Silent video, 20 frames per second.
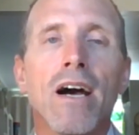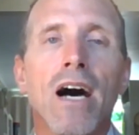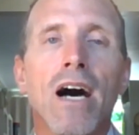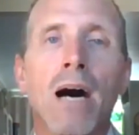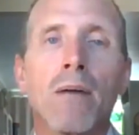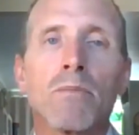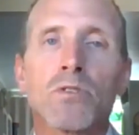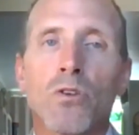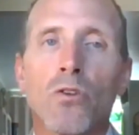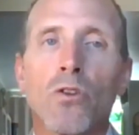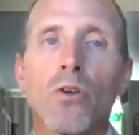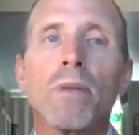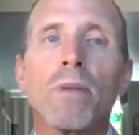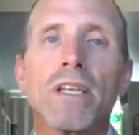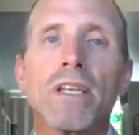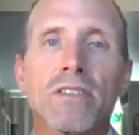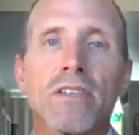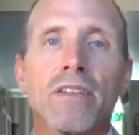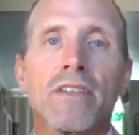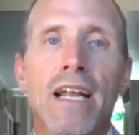Um, so there'll
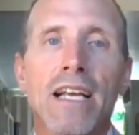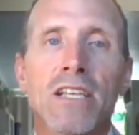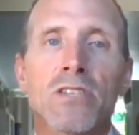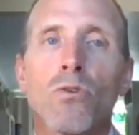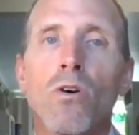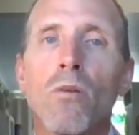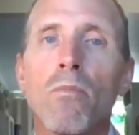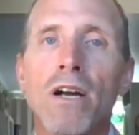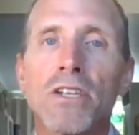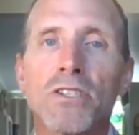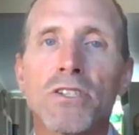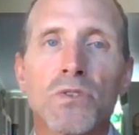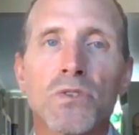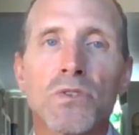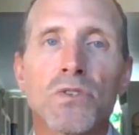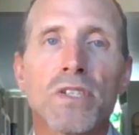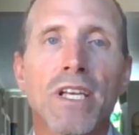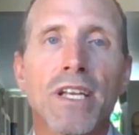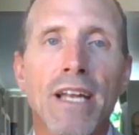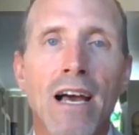be the next 12 months. You'll
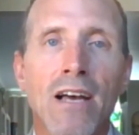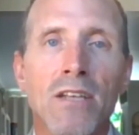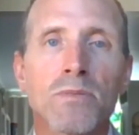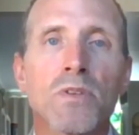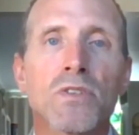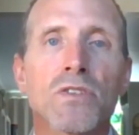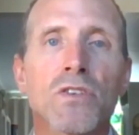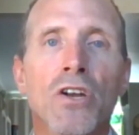see announcements